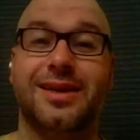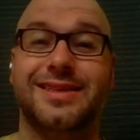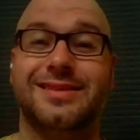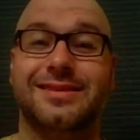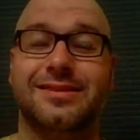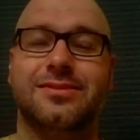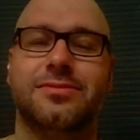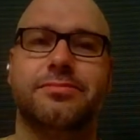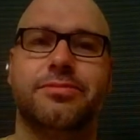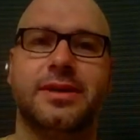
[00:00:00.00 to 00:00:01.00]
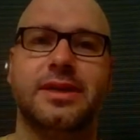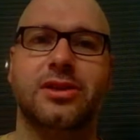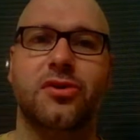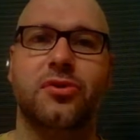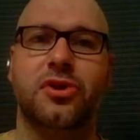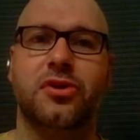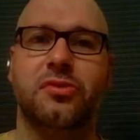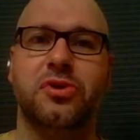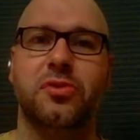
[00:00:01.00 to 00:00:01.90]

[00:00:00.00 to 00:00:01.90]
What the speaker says: It's still pretty low, though.